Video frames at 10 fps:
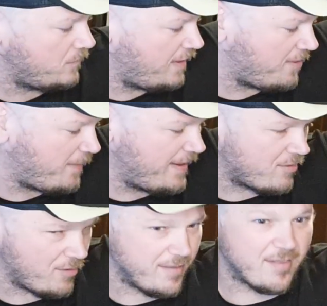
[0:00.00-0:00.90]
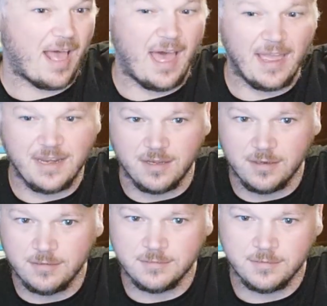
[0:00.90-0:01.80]
these beans are
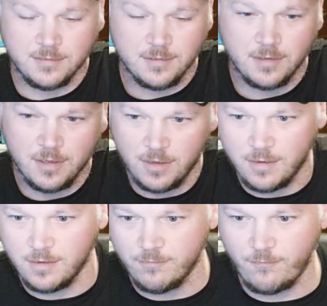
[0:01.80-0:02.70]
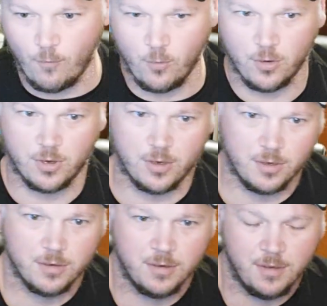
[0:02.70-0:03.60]
designed
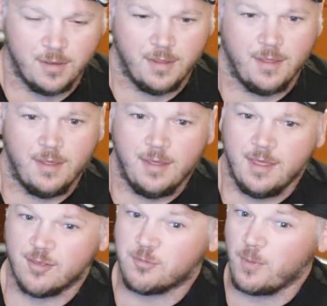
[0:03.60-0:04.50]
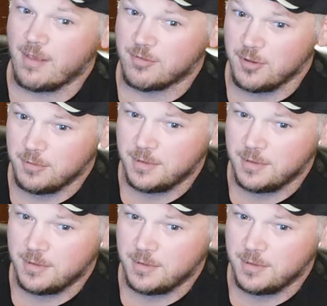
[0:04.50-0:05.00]
for espresso,